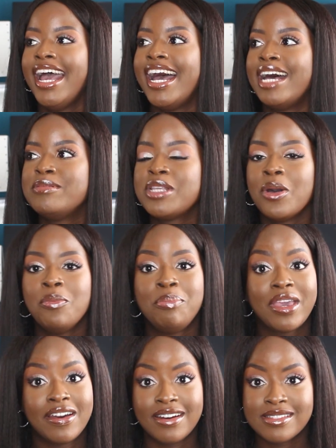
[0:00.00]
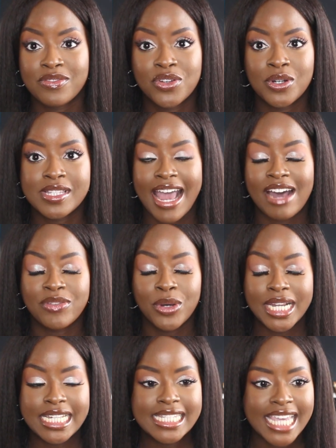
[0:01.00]
And so because of course I have
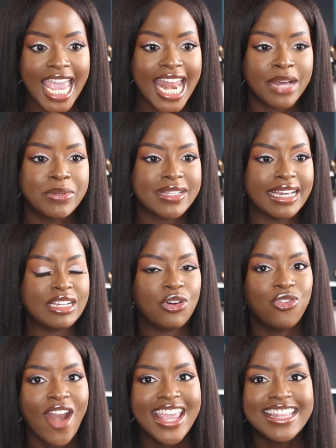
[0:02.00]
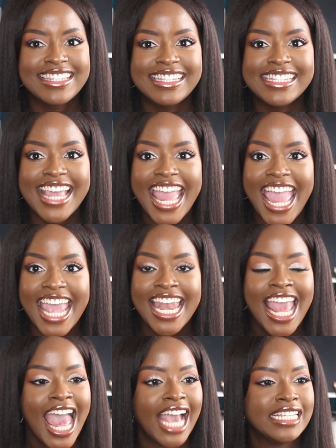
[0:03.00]
oily skin, I was like, great, this is
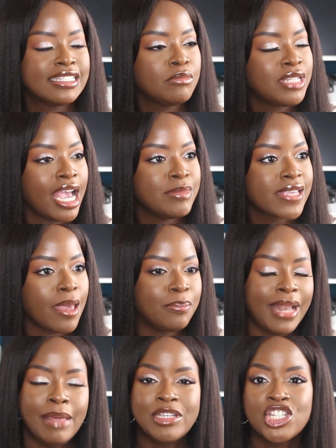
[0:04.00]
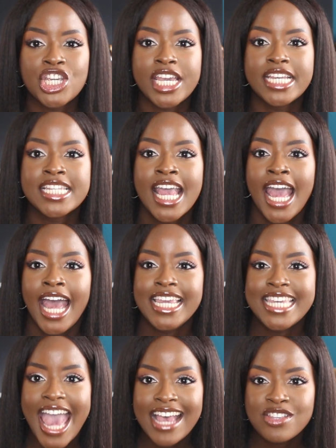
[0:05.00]
it. I sometimes get blemishes.
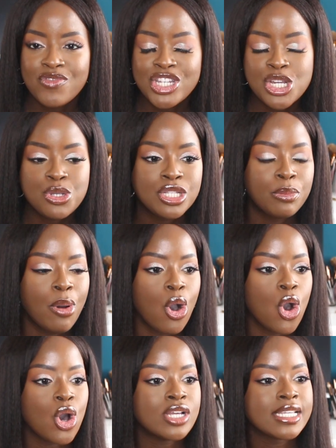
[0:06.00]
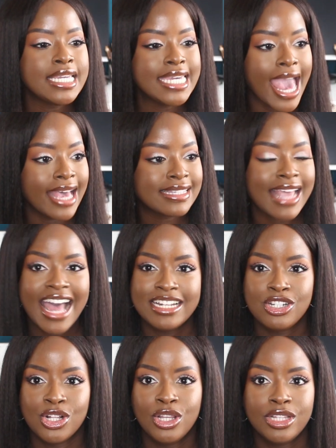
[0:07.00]
Yes, reduce the pores. Yes,
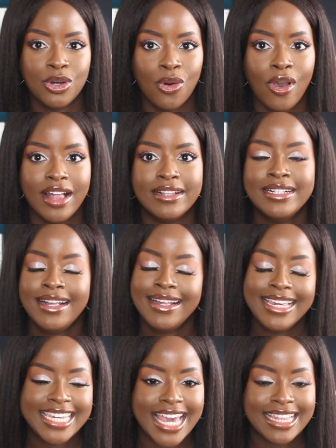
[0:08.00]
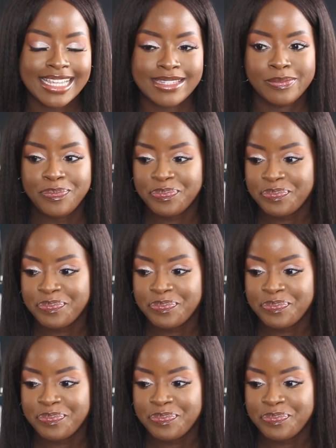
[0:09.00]
handle the oil. Get this.